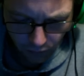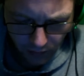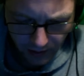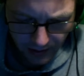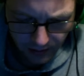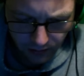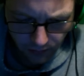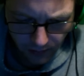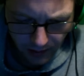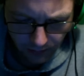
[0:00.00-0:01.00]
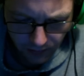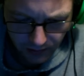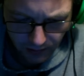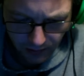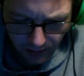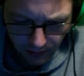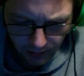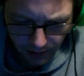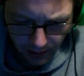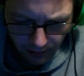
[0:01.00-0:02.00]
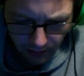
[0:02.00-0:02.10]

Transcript: Where did I do that? Was it the kick?